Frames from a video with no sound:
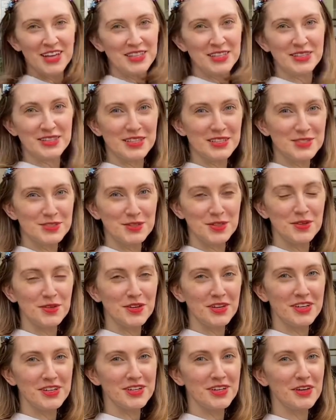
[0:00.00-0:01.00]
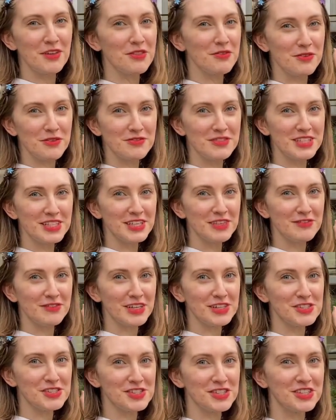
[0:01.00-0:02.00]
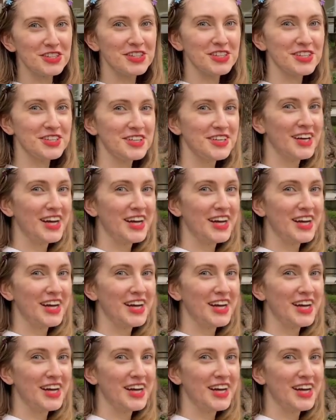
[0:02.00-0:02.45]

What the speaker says: Let's go on a thrifting adventure.